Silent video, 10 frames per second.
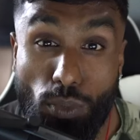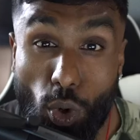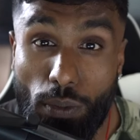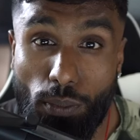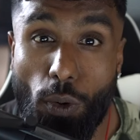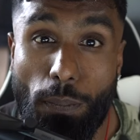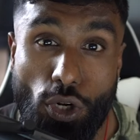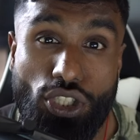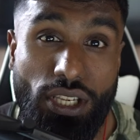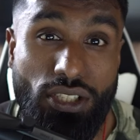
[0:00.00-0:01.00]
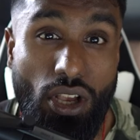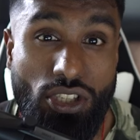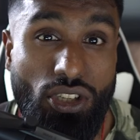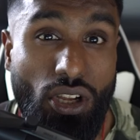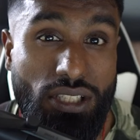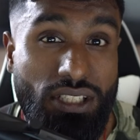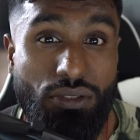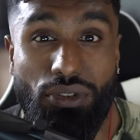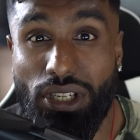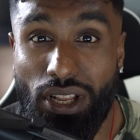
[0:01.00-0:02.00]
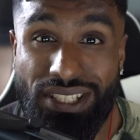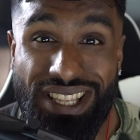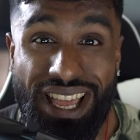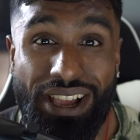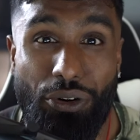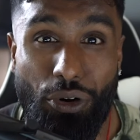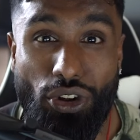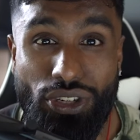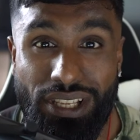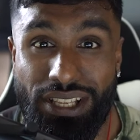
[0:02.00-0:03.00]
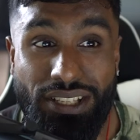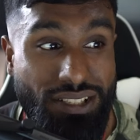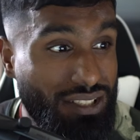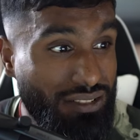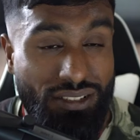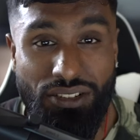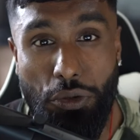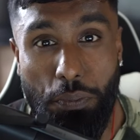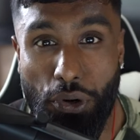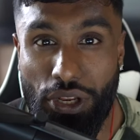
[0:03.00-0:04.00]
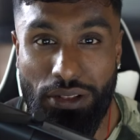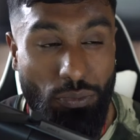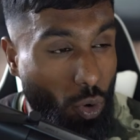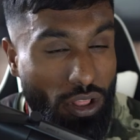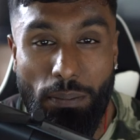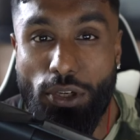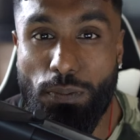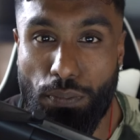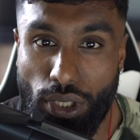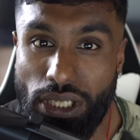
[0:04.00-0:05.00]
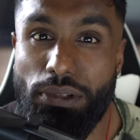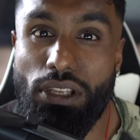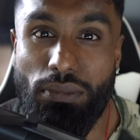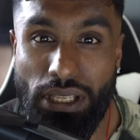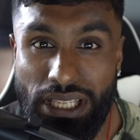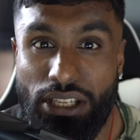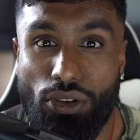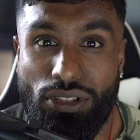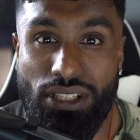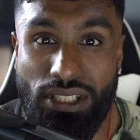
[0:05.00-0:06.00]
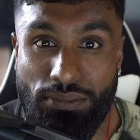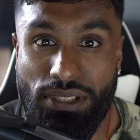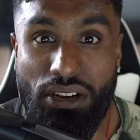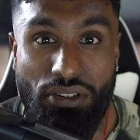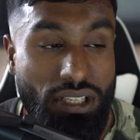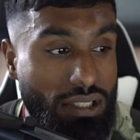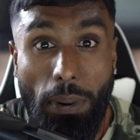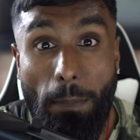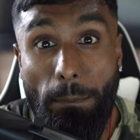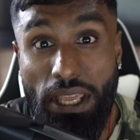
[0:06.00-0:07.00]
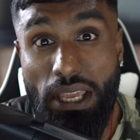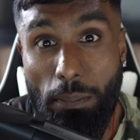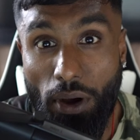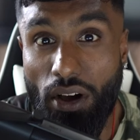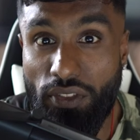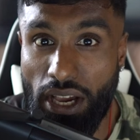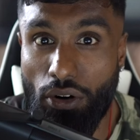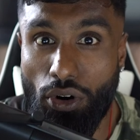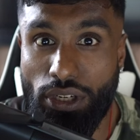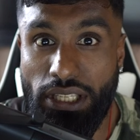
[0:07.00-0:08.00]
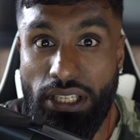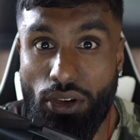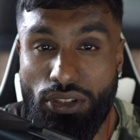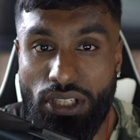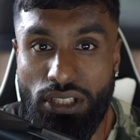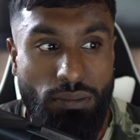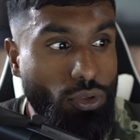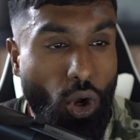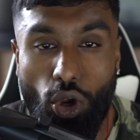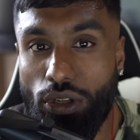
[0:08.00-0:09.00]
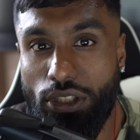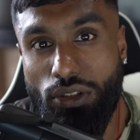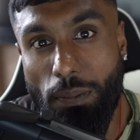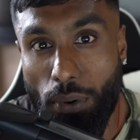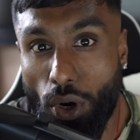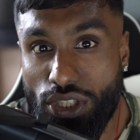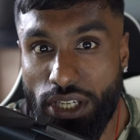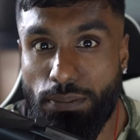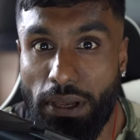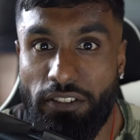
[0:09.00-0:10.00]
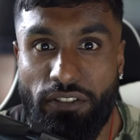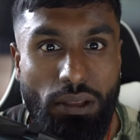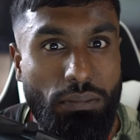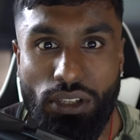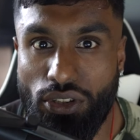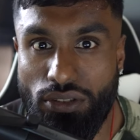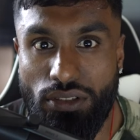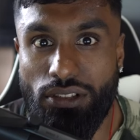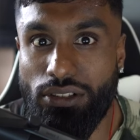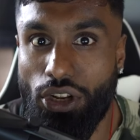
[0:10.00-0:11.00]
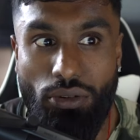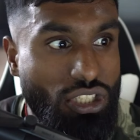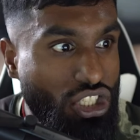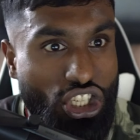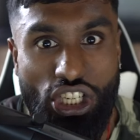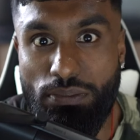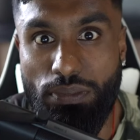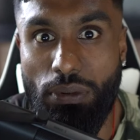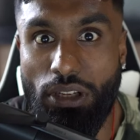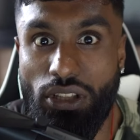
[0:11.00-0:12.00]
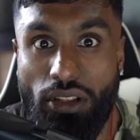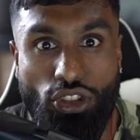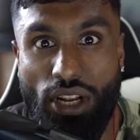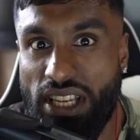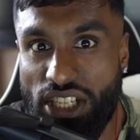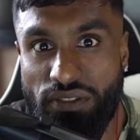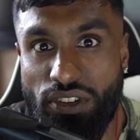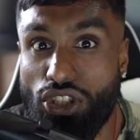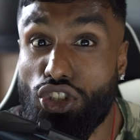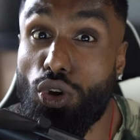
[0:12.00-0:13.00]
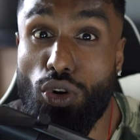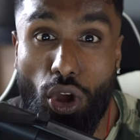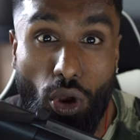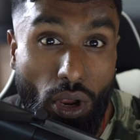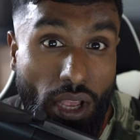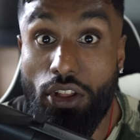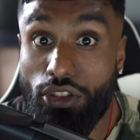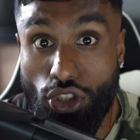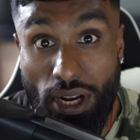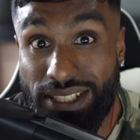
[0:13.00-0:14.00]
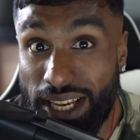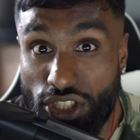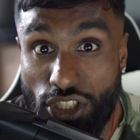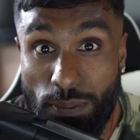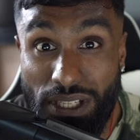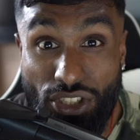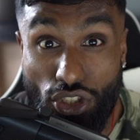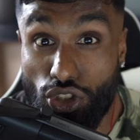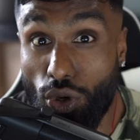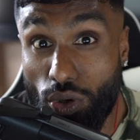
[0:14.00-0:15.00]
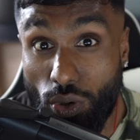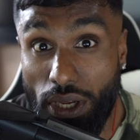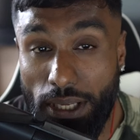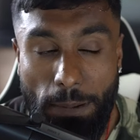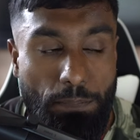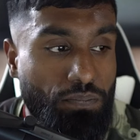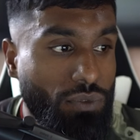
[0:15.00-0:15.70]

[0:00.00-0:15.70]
More and more projects are starting to realize that Elrond is Pre, one of the most premium ecosystems there is. By being part of the Elrond ecosystem, not only do the projects benefit because, you know, it's cheap, the transaction fees are so low, the transaction speeds are so quick,